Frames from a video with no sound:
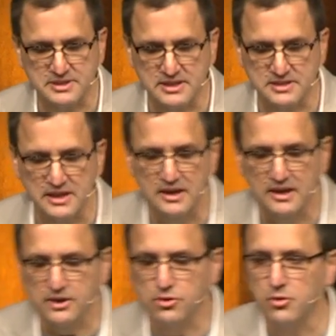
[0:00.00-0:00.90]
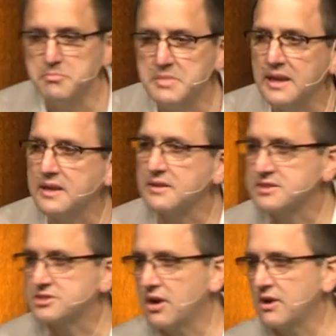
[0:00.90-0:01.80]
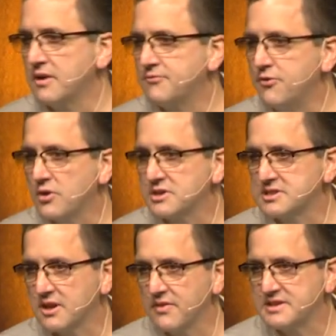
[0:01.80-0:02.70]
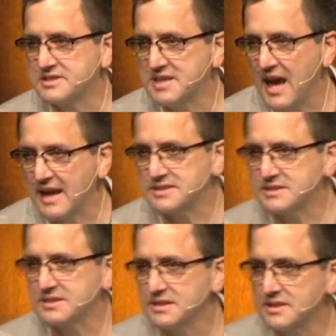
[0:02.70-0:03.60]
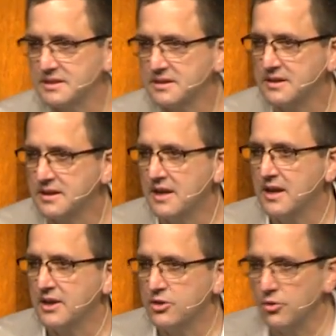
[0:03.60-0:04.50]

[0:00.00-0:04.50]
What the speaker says: is you immediately start focusing on the text. Your